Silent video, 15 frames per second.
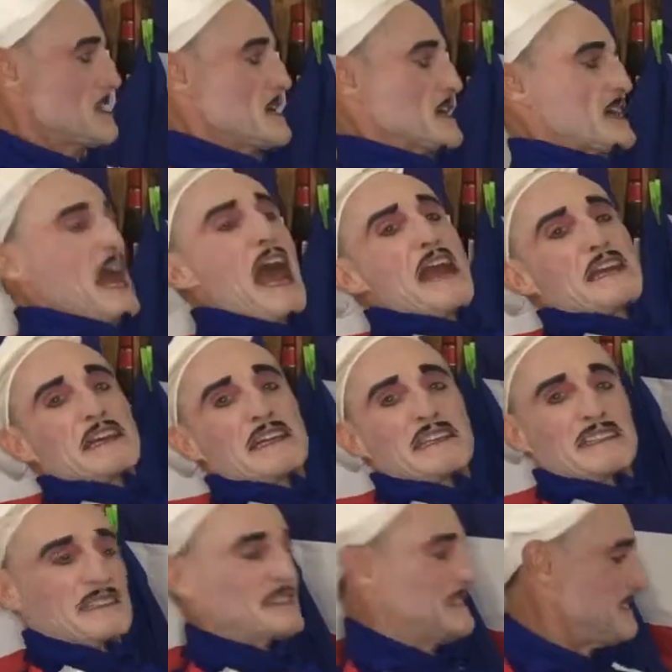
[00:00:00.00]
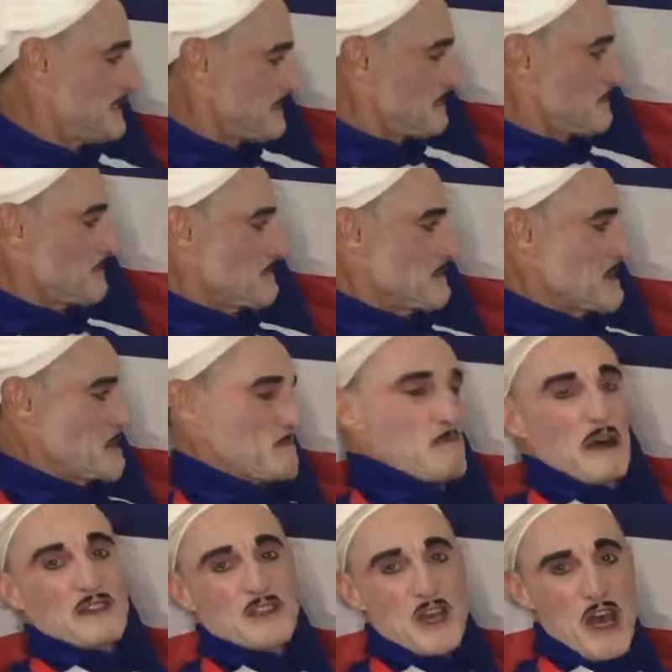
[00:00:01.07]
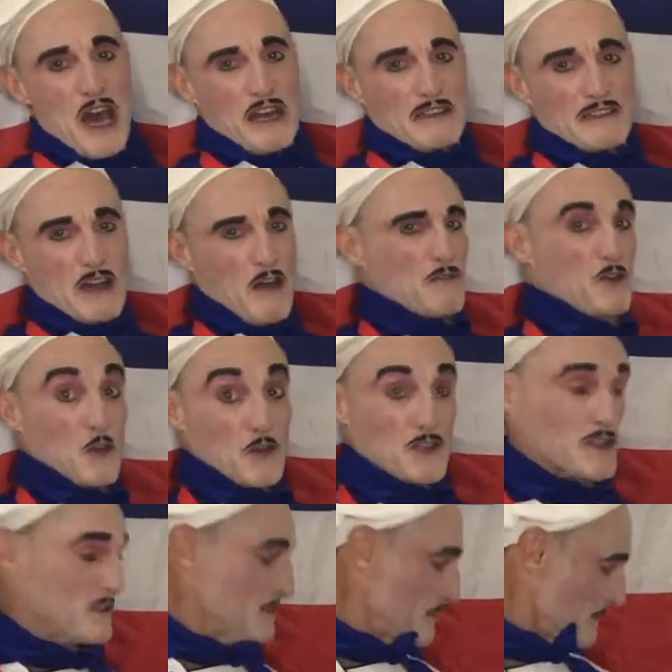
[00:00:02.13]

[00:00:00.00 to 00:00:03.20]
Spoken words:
Cake. Butter, of course.